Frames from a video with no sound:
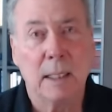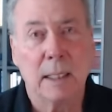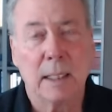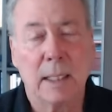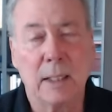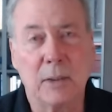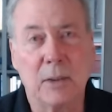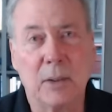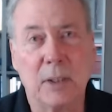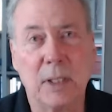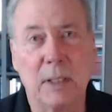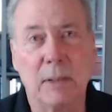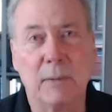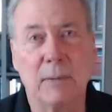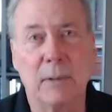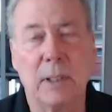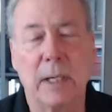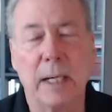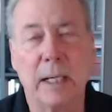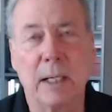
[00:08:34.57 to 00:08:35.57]
because
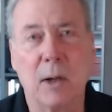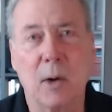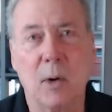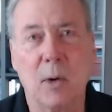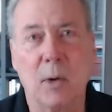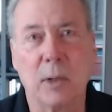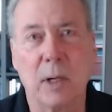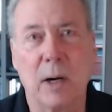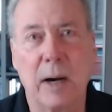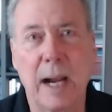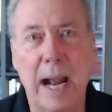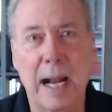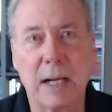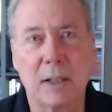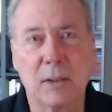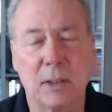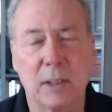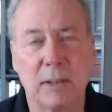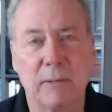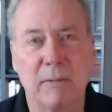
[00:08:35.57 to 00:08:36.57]
silver and gold are
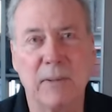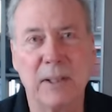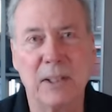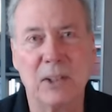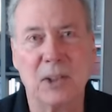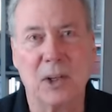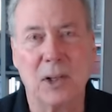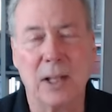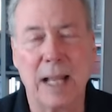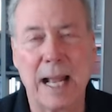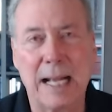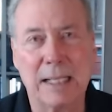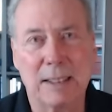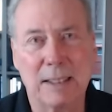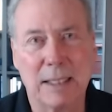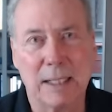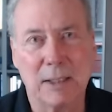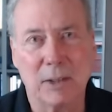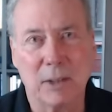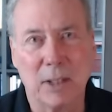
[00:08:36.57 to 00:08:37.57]
actually physical
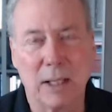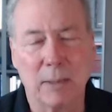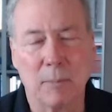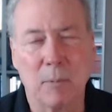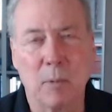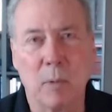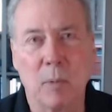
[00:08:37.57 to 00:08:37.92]
assets that,